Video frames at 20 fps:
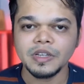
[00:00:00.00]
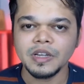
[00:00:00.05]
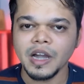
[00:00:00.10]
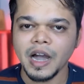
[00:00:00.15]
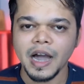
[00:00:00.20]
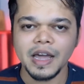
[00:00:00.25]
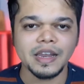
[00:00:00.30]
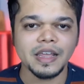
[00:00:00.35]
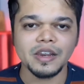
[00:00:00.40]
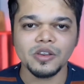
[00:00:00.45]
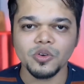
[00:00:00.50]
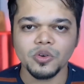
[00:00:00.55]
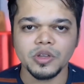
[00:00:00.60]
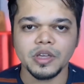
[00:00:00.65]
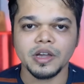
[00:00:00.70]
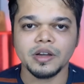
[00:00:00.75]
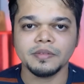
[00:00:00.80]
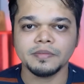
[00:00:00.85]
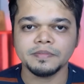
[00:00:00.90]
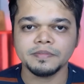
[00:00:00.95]

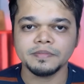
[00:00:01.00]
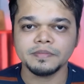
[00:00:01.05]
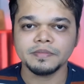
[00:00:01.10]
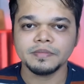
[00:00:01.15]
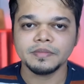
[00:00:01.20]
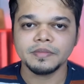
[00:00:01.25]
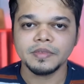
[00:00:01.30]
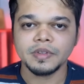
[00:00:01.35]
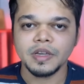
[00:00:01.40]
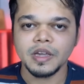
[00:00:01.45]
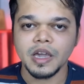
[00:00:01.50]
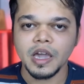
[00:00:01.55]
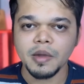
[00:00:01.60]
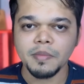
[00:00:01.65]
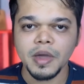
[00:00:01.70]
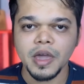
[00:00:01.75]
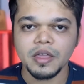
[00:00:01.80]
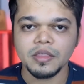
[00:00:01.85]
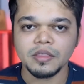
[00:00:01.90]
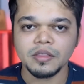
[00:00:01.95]
Hallelujah.
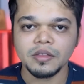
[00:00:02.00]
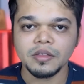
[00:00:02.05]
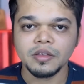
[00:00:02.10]
Amen.